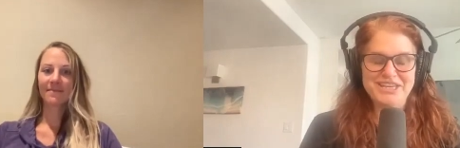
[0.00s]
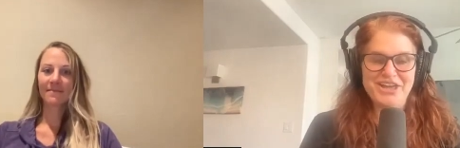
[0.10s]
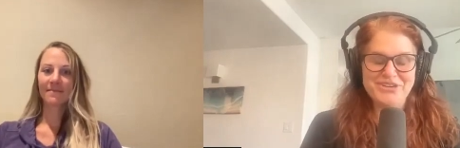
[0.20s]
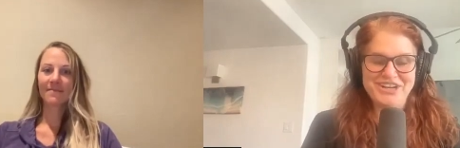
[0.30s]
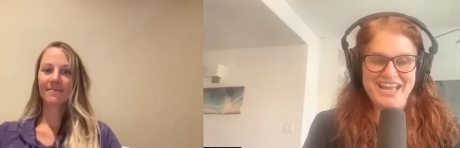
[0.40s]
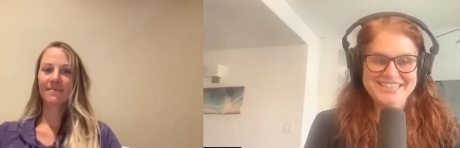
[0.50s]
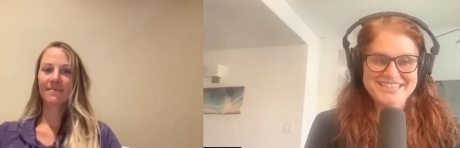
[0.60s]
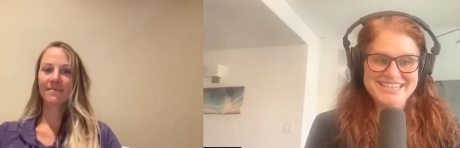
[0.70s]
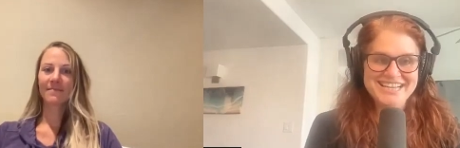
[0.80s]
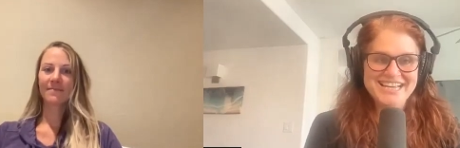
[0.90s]
Speaker 1: the other
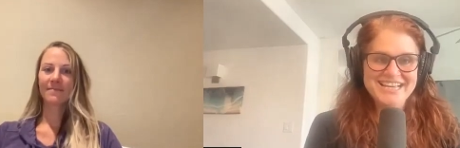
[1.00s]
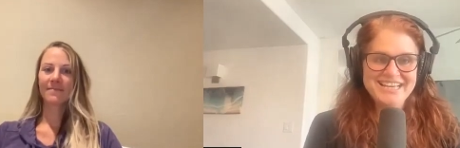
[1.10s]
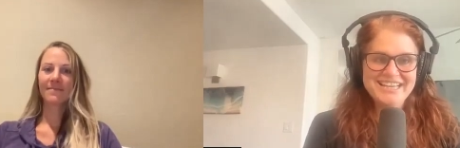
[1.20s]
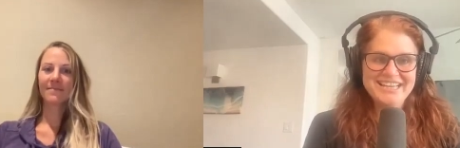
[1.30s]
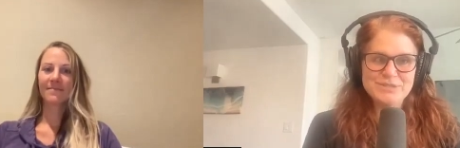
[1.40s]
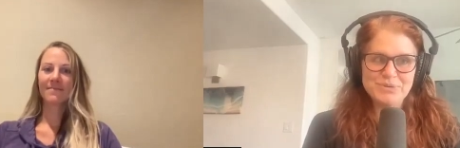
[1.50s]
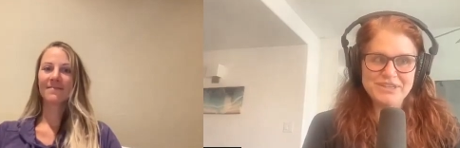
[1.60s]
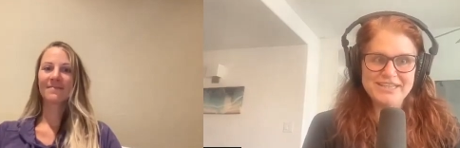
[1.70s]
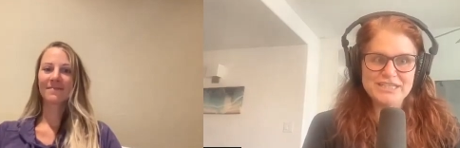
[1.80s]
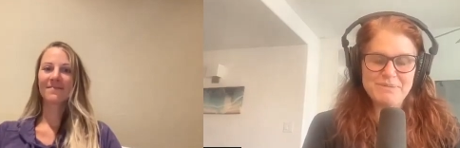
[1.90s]
end is
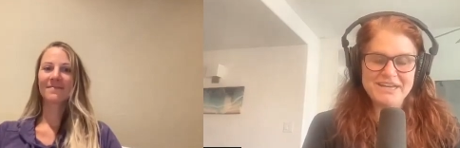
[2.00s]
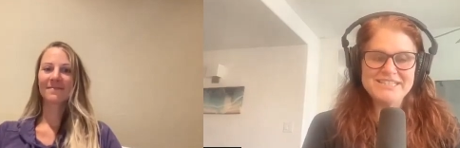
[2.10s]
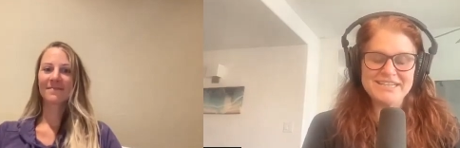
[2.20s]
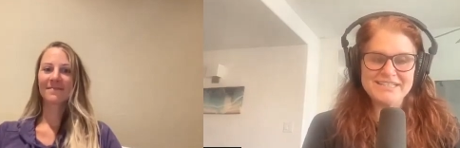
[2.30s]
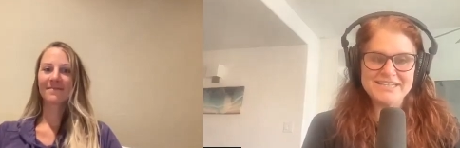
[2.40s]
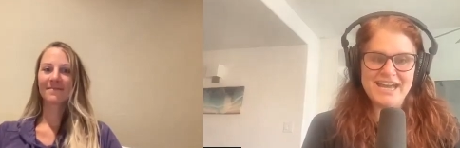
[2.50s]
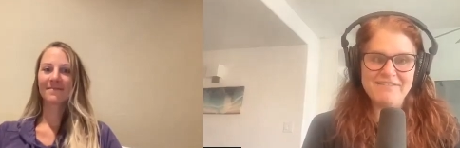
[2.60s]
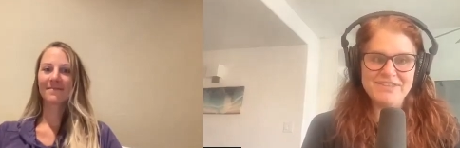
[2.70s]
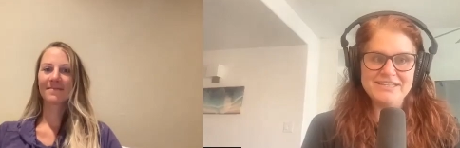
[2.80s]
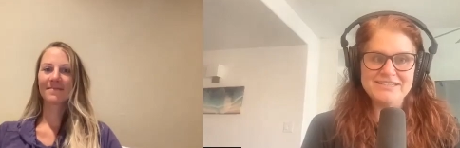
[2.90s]
really expecting to
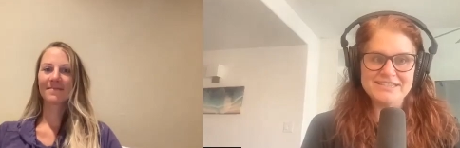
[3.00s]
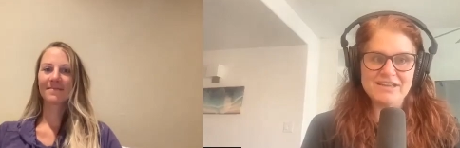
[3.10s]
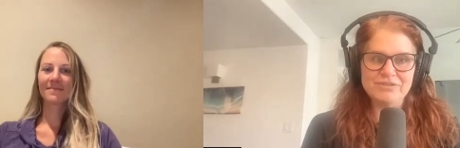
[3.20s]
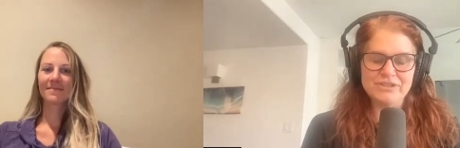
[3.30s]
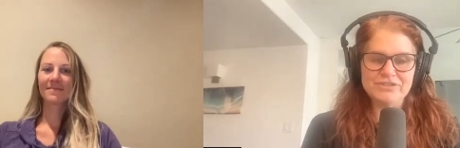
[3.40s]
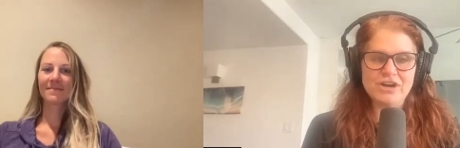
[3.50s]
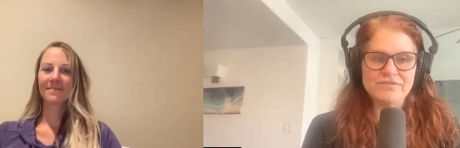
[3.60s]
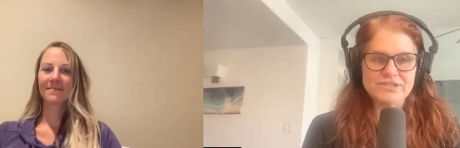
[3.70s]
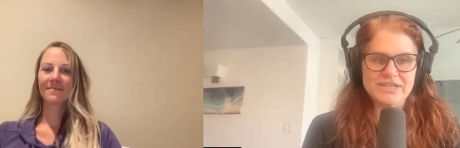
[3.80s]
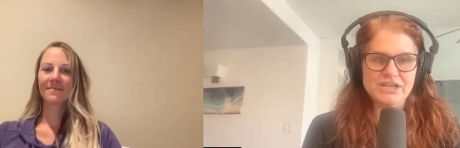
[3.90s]
have these level of
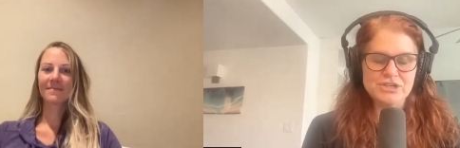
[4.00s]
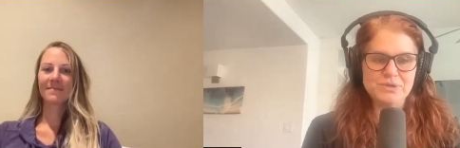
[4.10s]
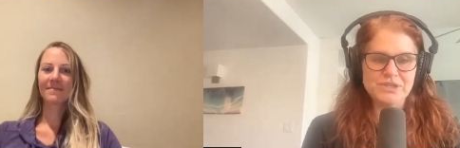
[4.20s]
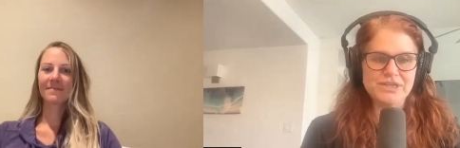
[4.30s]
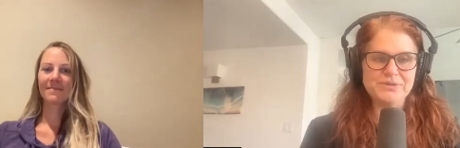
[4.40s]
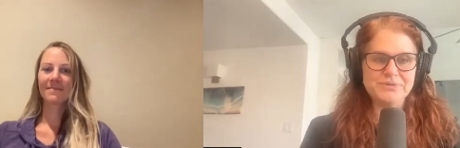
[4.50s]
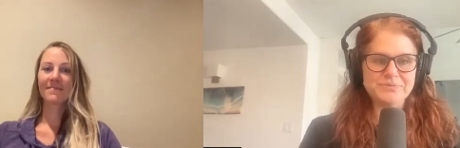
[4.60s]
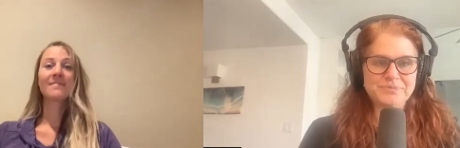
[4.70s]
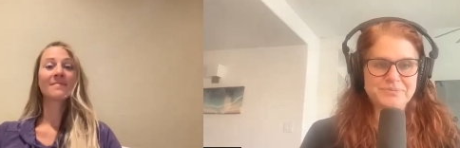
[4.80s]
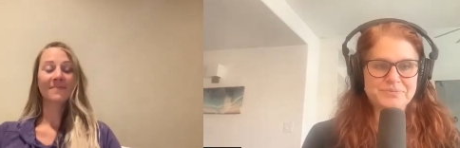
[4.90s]
conversation with you.
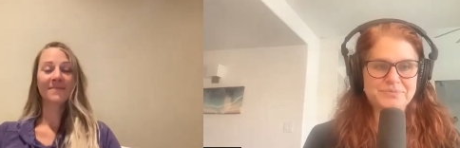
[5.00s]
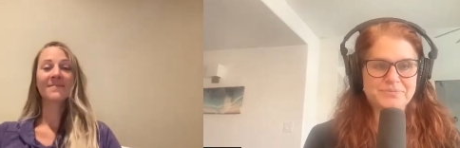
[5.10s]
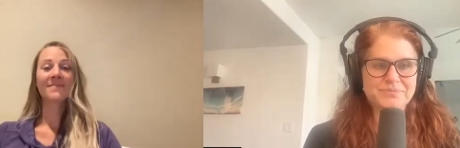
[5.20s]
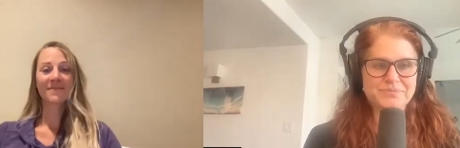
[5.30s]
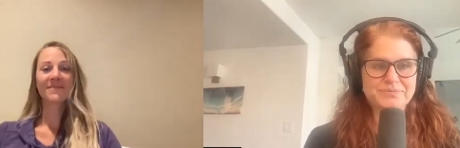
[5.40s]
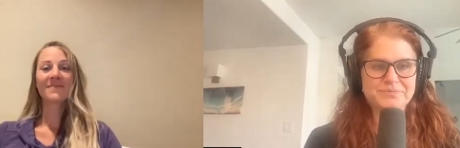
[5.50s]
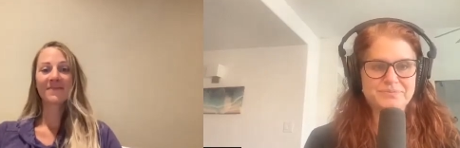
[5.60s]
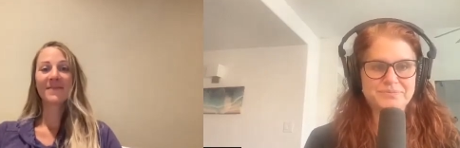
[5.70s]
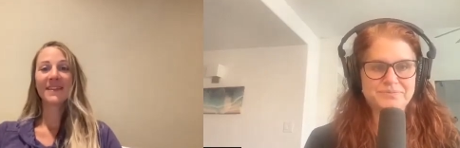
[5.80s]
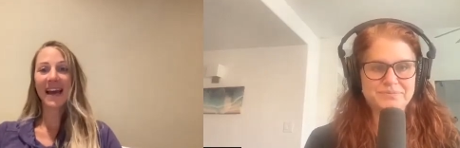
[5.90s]

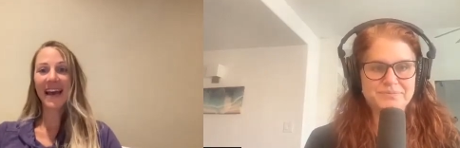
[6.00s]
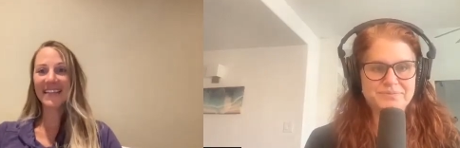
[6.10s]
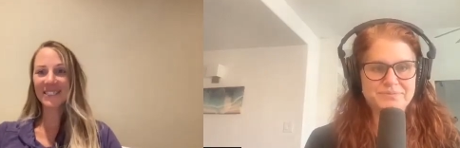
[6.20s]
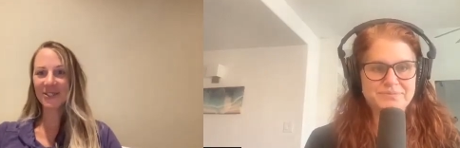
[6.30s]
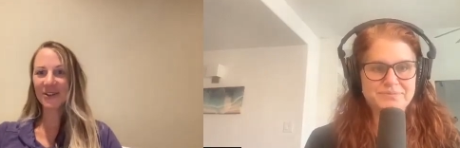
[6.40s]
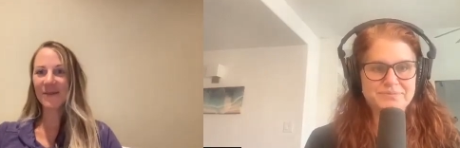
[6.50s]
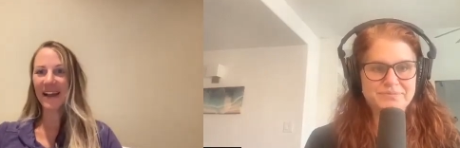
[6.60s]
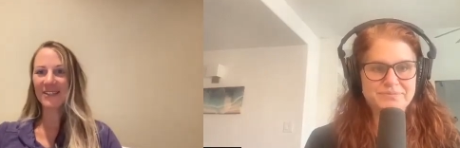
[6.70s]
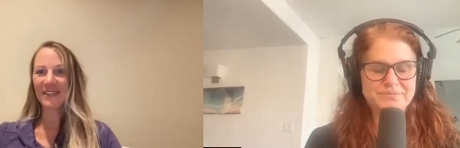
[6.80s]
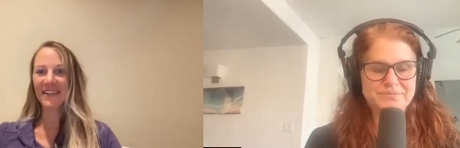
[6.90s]
Speaker 2: Yeah, it's true
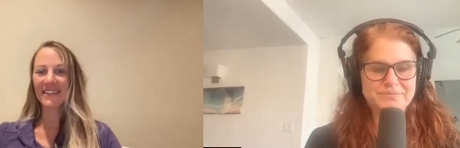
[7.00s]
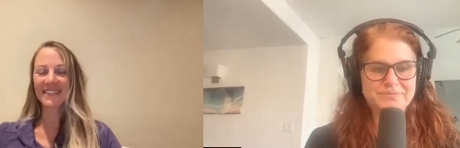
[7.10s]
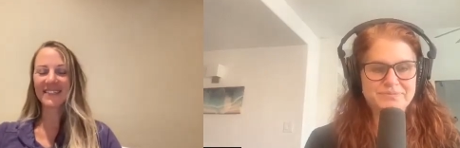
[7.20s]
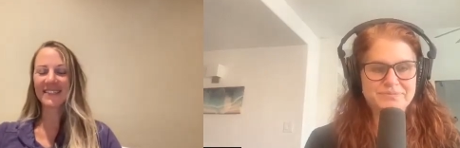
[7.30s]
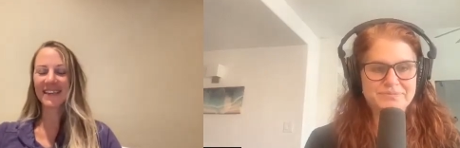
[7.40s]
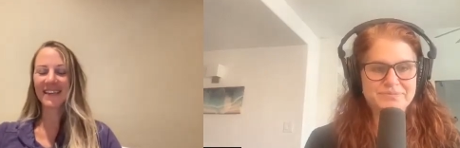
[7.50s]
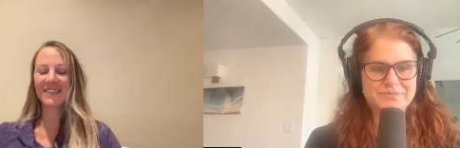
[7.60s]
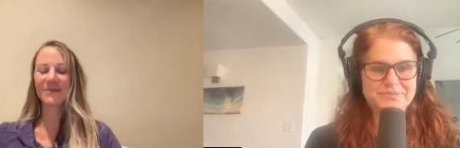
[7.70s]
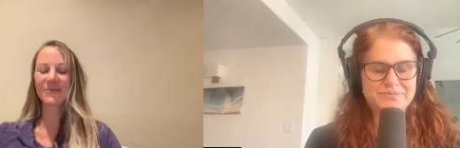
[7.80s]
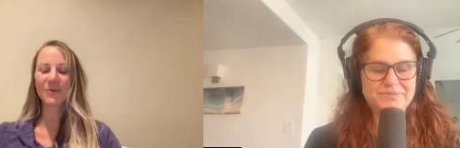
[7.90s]
actually. It's it
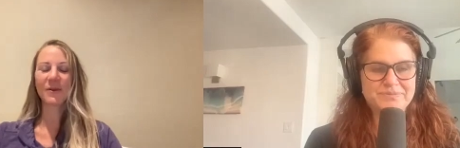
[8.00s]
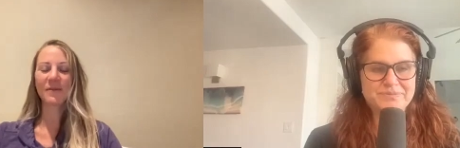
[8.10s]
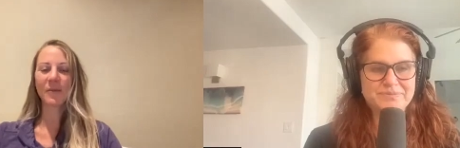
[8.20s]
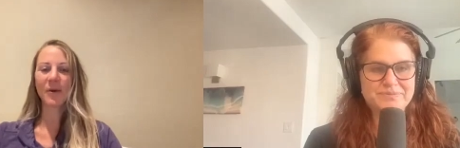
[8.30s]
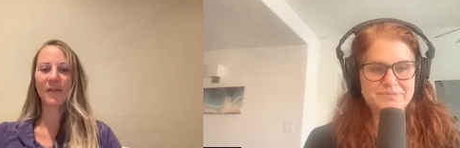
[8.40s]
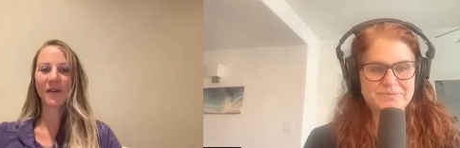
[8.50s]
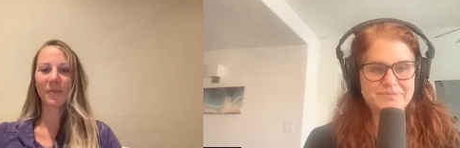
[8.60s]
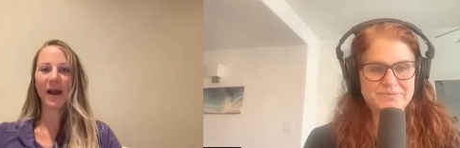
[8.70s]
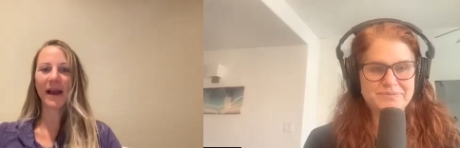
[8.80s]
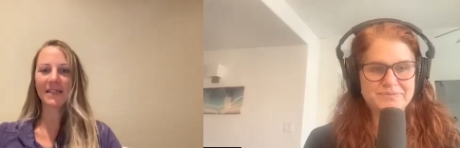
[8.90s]
is sort of the
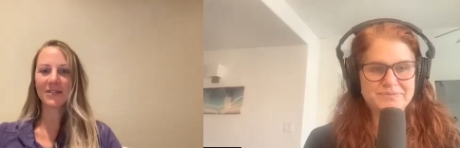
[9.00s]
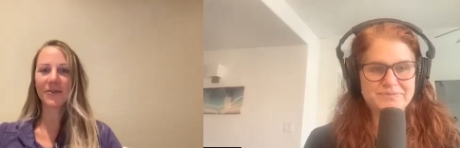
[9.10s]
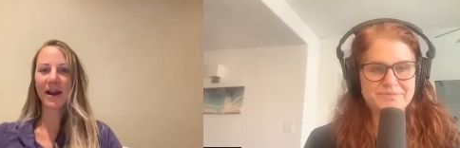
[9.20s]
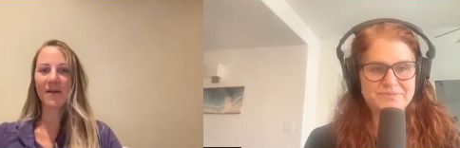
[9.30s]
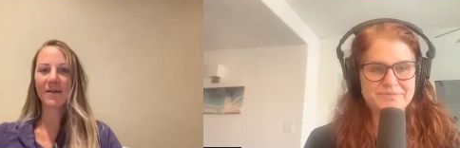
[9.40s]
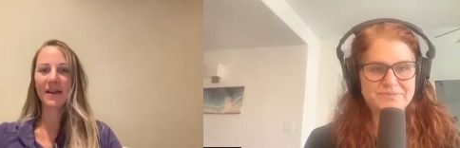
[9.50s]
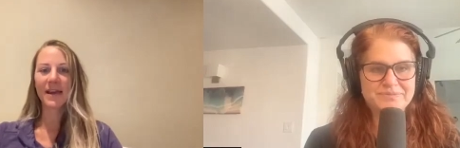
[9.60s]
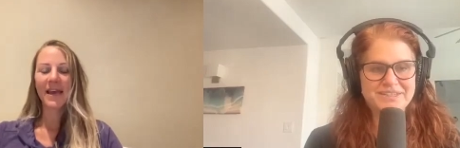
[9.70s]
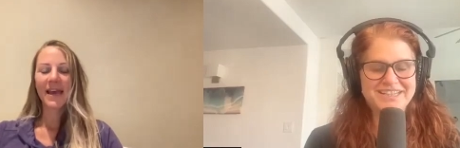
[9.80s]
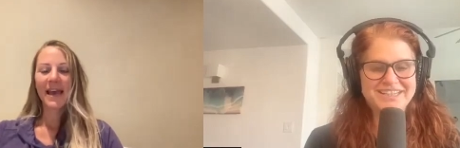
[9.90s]
perfect practice ground.
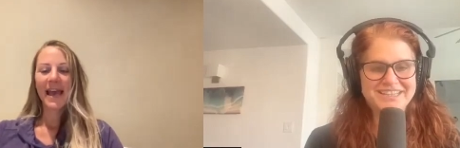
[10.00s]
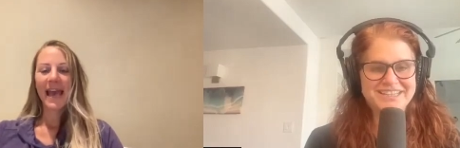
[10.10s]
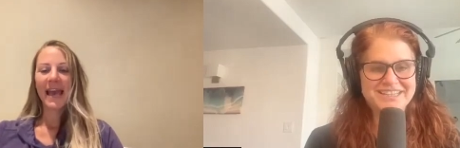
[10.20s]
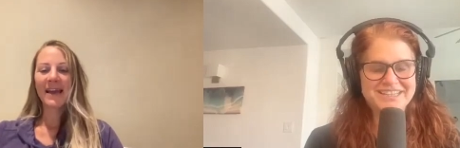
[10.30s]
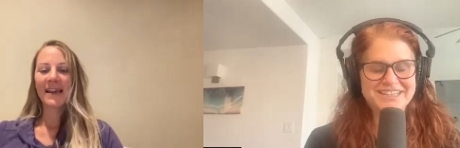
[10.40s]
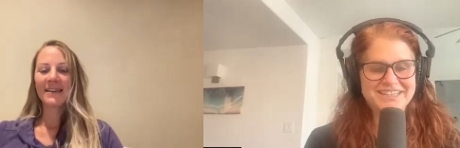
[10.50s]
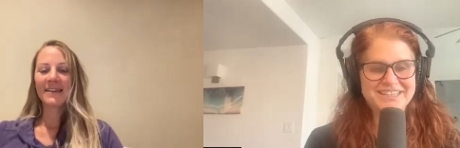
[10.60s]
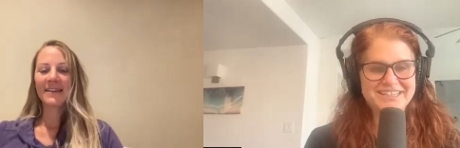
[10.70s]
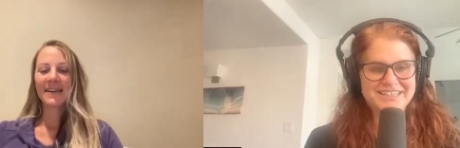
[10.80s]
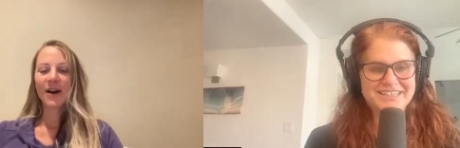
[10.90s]

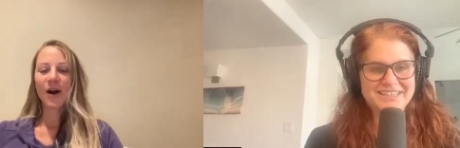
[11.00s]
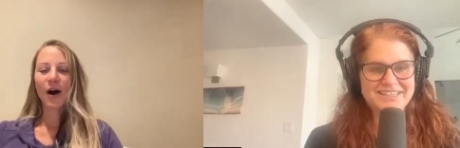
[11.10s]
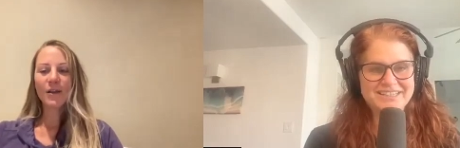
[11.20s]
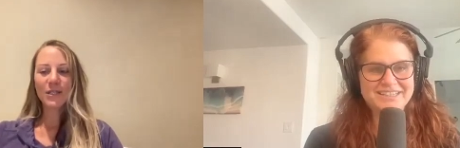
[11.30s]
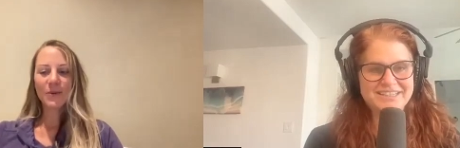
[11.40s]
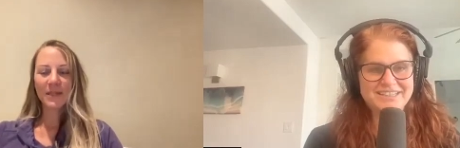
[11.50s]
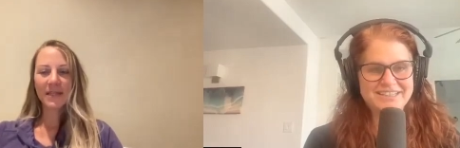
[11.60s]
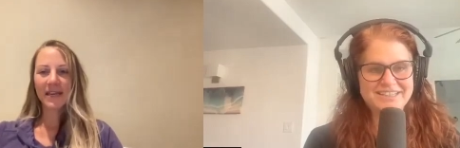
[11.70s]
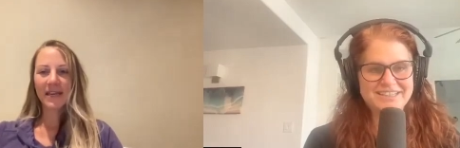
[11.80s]
And also in the